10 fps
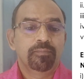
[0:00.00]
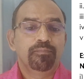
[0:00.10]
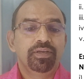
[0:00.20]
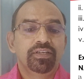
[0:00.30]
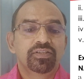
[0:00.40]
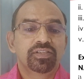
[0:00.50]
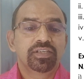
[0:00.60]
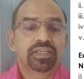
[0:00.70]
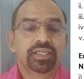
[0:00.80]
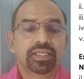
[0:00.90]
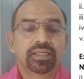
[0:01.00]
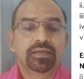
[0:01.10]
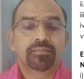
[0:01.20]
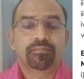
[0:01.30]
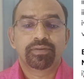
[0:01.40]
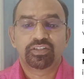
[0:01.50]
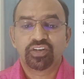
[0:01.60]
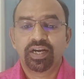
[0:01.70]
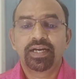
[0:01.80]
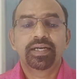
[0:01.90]
BSc in
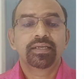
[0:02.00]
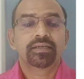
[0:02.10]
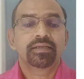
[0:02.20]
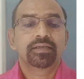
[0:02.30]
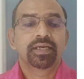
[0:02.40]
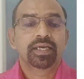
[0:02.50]
machine learning,